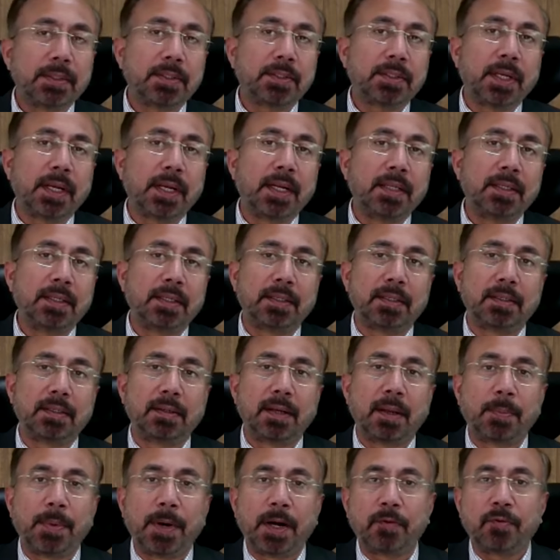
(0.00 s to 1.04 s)
is another,
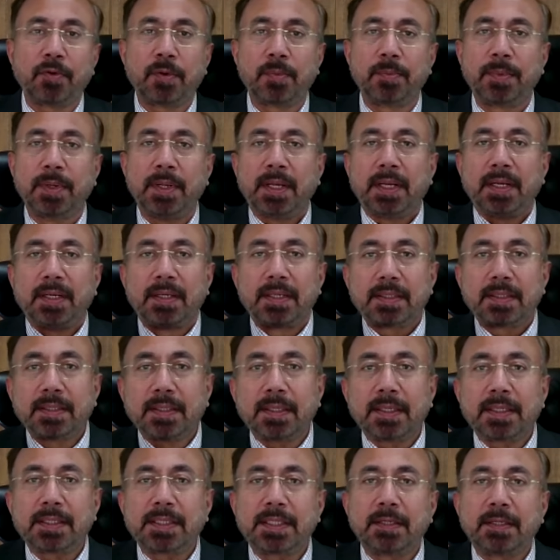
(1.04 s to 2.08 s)
apart from
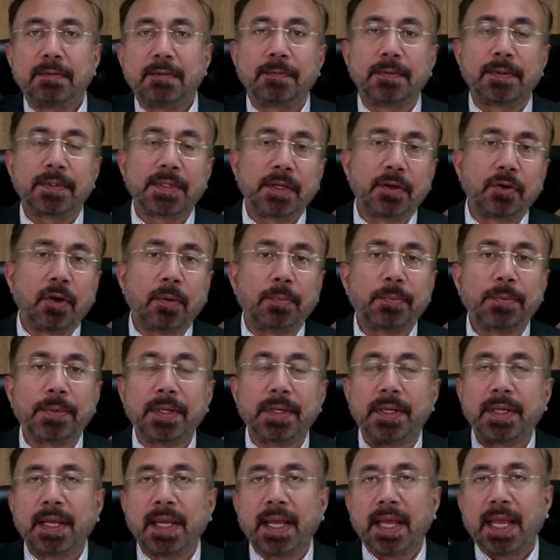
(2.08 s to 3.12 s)
discursive,
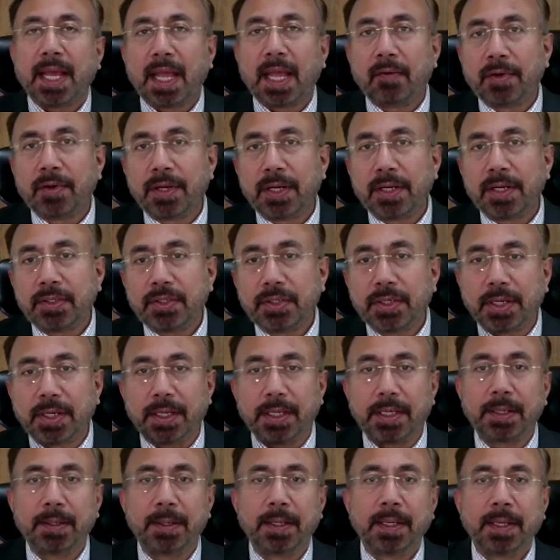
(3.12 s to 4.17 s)
synoptic,
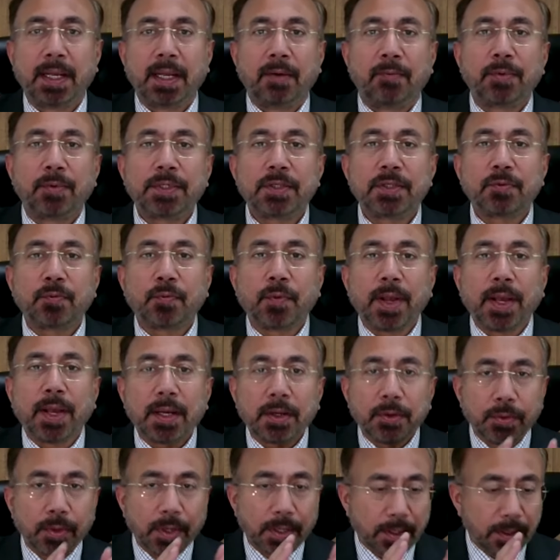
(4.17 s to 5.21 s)
evidentially, which is where
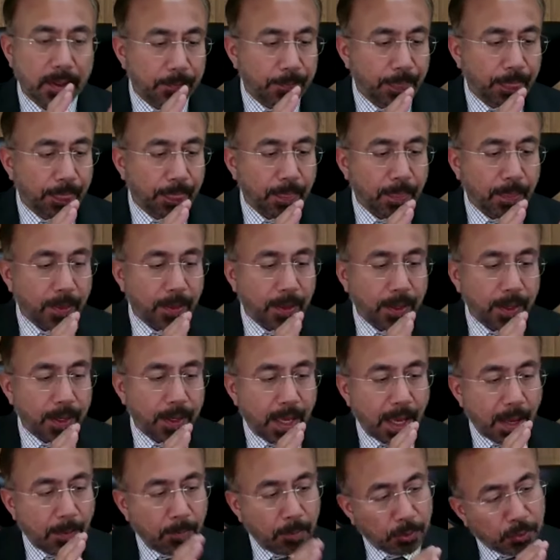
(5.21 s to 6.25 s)
you are
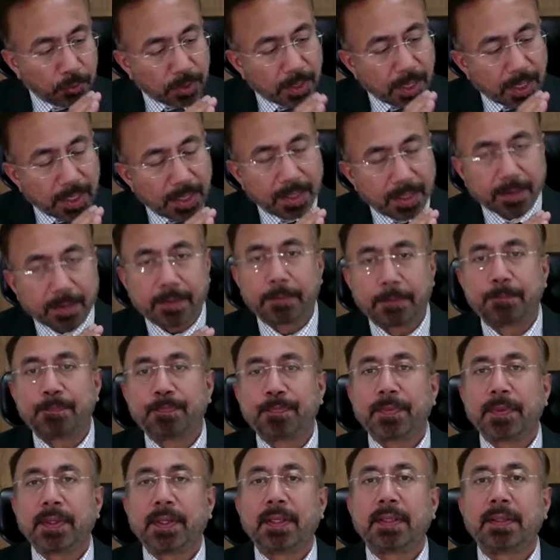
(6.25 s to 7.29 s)
able to connect
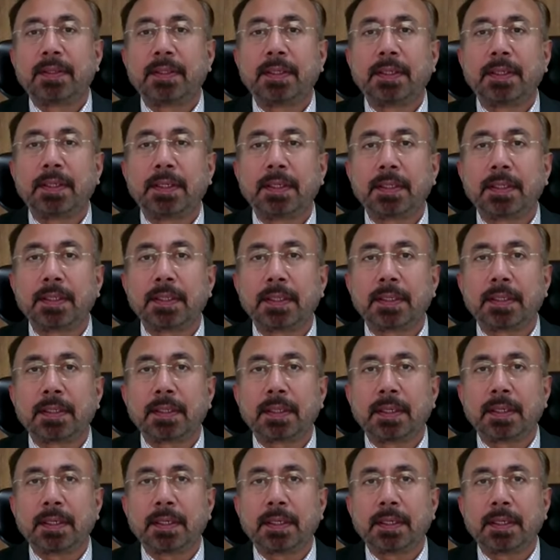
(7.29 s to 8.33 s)
the,
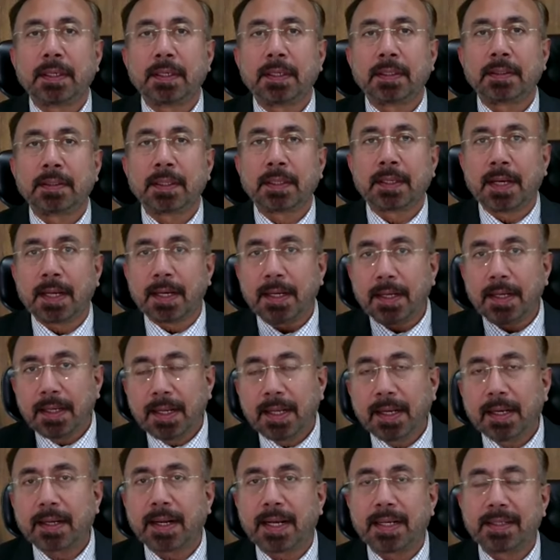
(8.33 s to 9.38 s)
the current
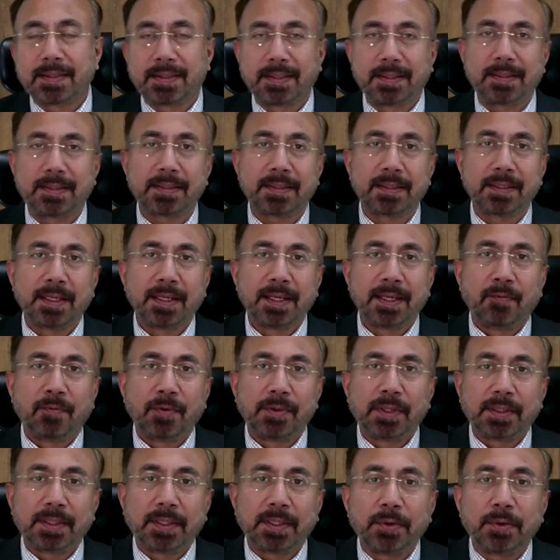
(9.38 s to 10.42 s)
day crisis
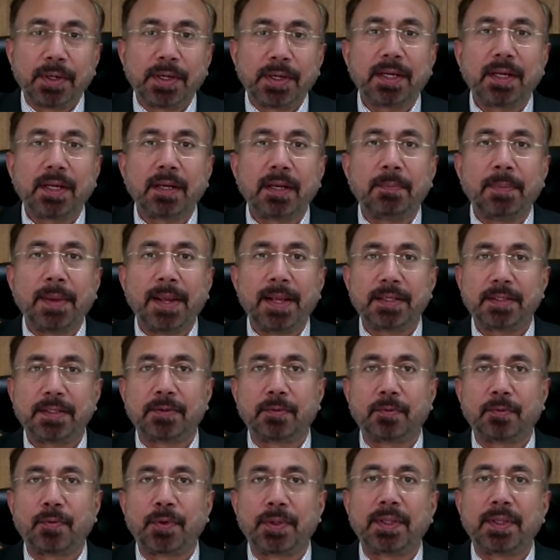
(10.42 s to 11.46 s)
with the theoretical base,
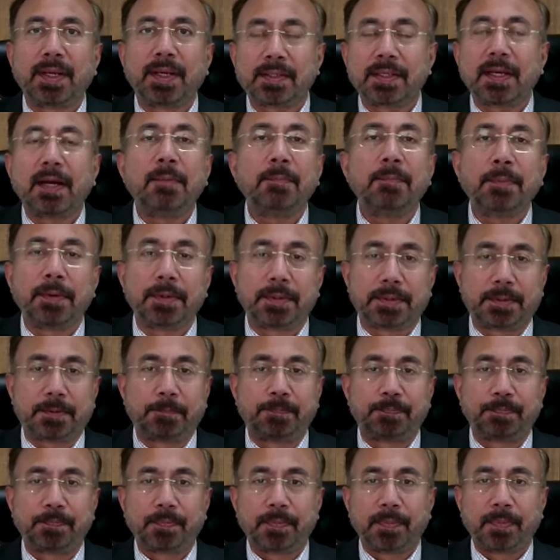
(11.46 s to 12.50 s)
with
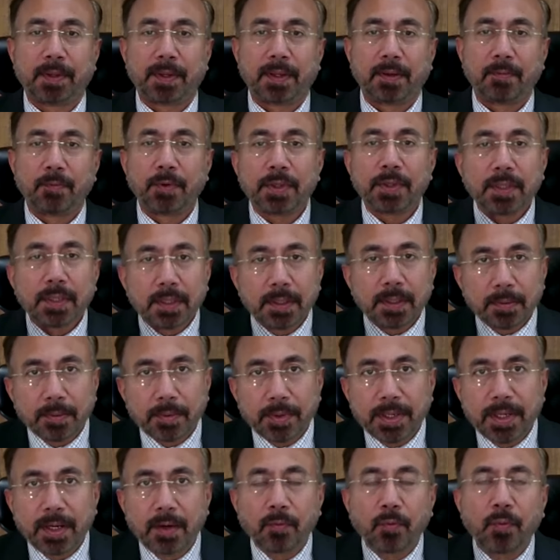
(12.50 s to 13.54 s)
examples, with the
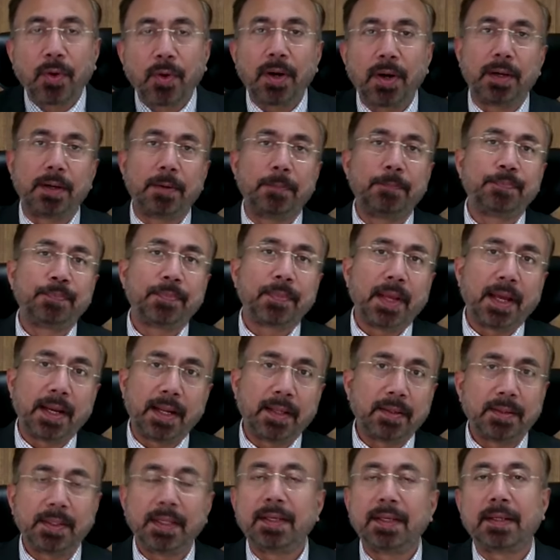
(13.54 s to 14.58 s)
real world. And
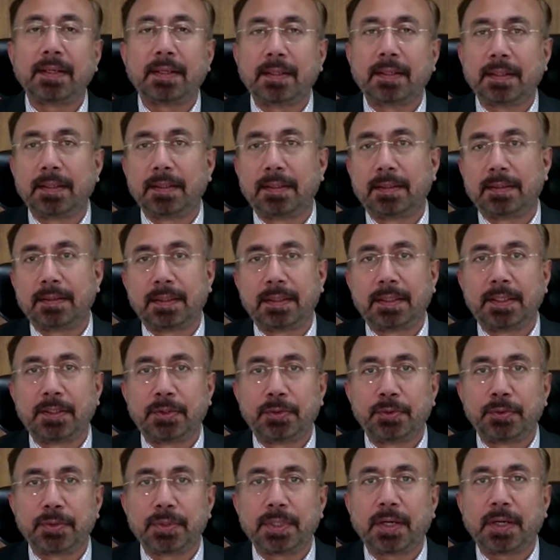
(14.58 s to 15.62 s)
I think uh, the
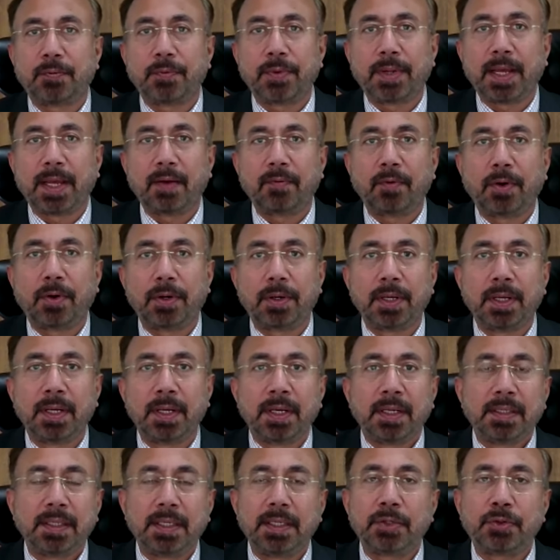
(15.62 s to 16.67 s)
issues that we have got,
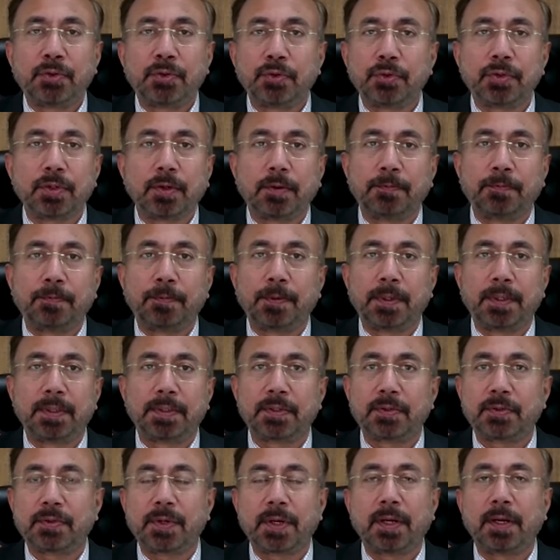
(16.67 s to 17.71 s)
the issues of uh,
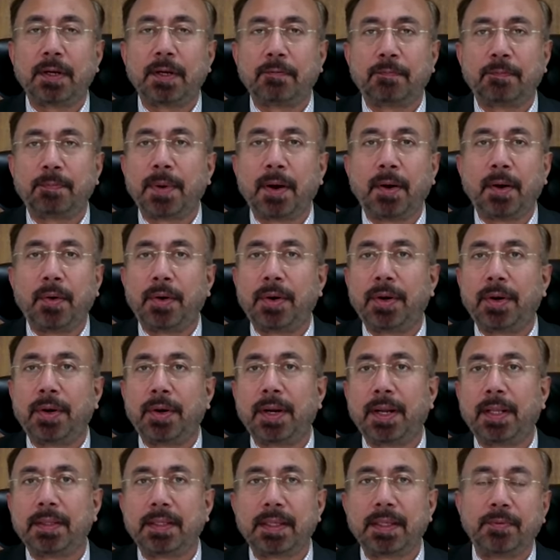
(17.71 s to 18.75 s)
struggle of
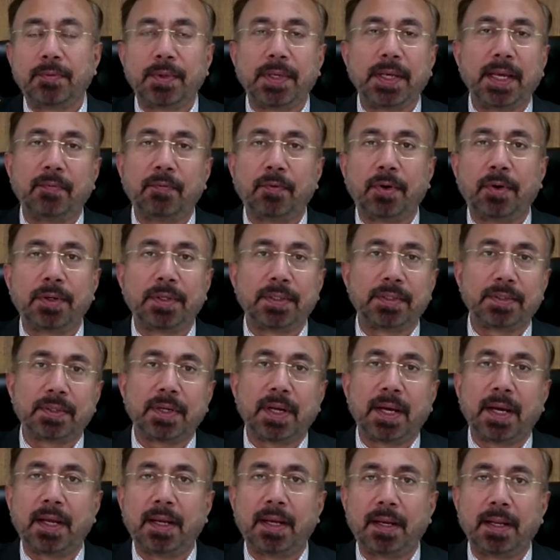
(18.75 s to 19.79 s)
power, and then we have got
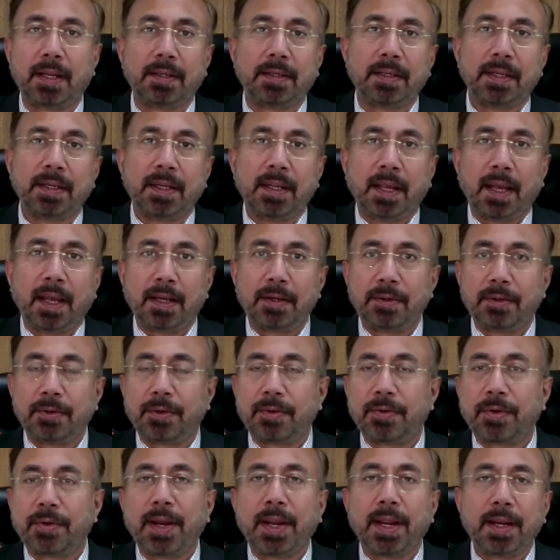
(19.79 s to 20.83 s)
Israel and, and
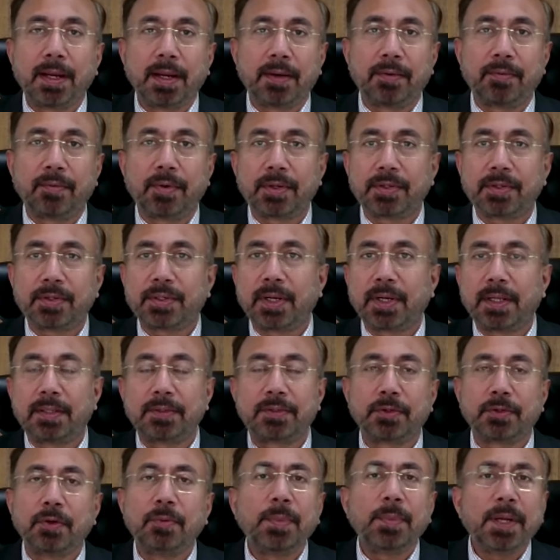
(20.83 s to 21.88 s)
Ukraine and Russia,
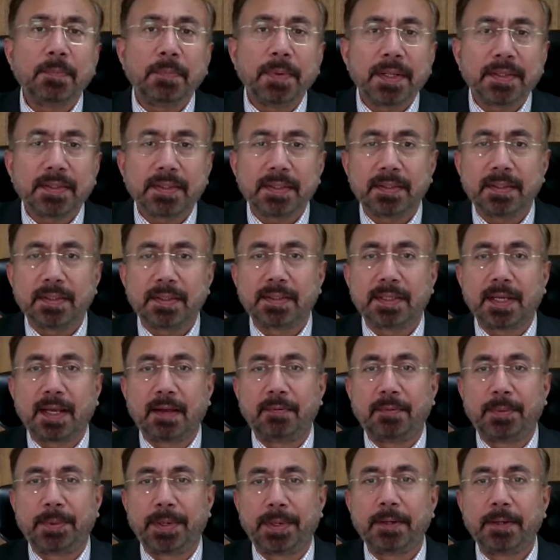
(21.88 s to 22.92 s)
so many places it's
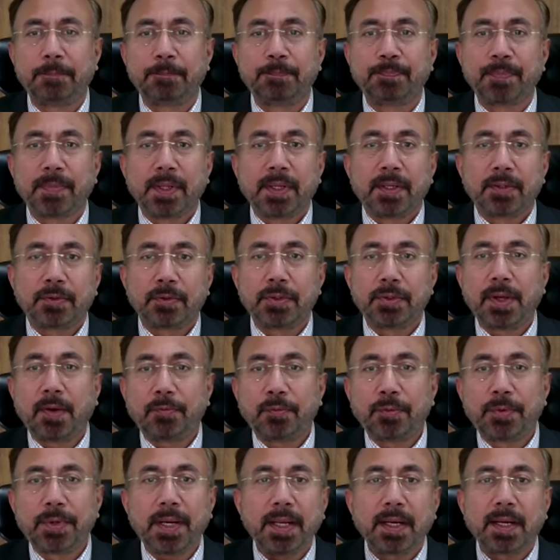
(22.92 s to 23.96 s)
happening. So you have to
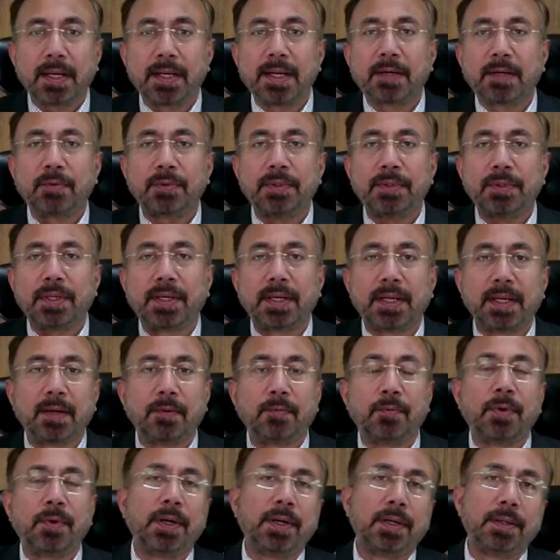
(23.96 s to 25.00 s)
really connect with the
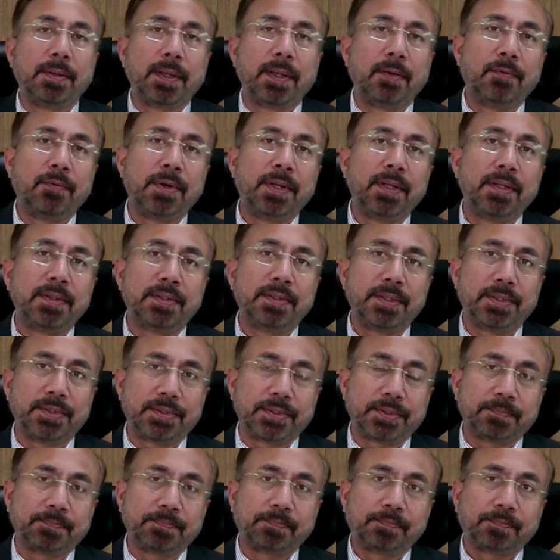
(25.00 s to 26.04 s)
real world
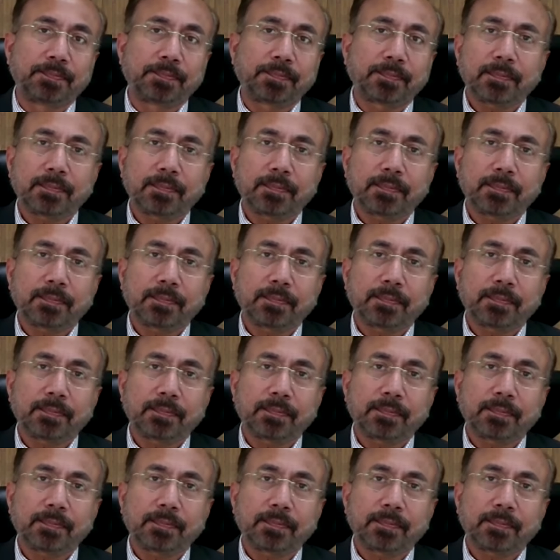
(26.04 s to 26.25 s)
evidences.